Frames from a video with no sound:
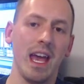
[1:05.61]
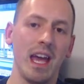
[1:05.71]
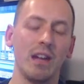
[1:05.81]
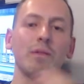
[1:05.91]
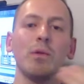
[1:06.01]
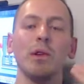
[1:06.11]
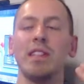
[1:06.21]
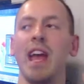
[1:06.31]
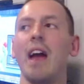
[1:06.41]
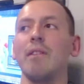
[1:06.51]
And of
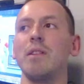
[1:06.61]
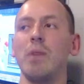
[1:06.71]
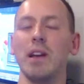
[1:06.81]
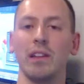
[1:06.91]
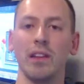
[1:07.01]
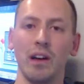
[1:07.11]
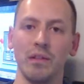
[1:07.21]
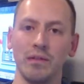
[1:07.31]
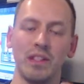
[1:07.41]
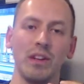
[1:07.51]
course everybody
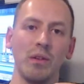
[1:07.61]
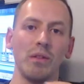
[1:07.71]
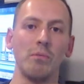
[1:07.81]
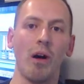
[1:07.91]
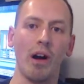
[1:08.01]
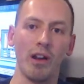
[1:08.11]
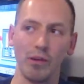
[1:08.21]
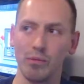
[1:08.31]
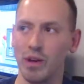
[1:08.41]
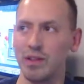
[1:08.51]
loves, the
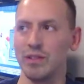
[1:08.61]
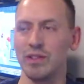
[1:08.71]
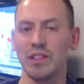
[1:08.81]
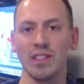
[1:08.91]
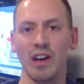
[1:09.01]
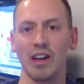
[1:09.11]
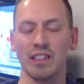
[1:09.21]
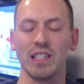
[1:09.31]
Mario Brothers, the Sonics.